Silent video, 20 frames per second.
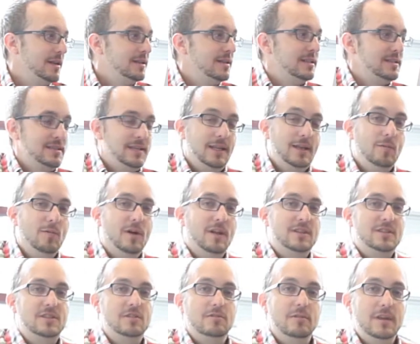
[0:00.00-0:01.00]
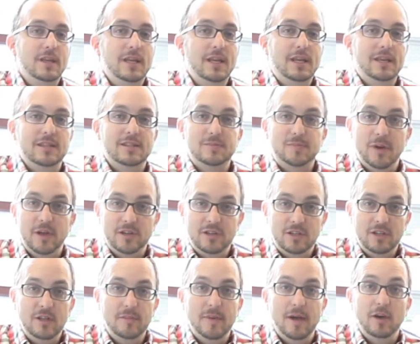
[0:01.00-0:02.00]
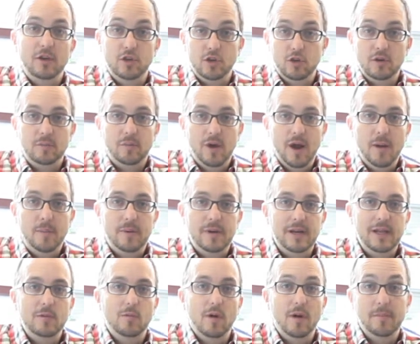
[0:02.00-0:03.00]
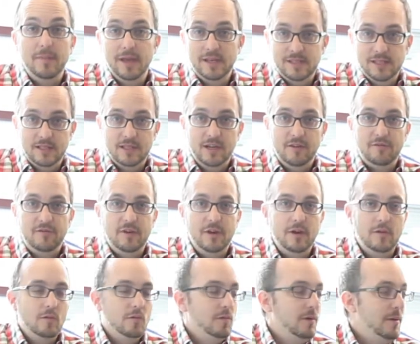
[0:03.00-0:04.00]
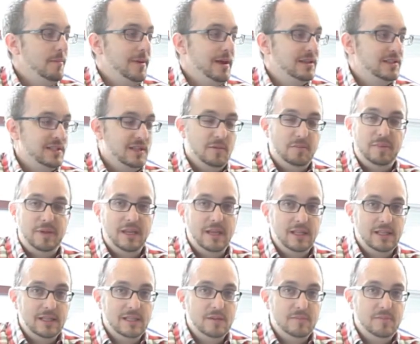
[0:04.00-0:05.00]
to see what's unique and special about your property, what makes it different, what makes it appealing to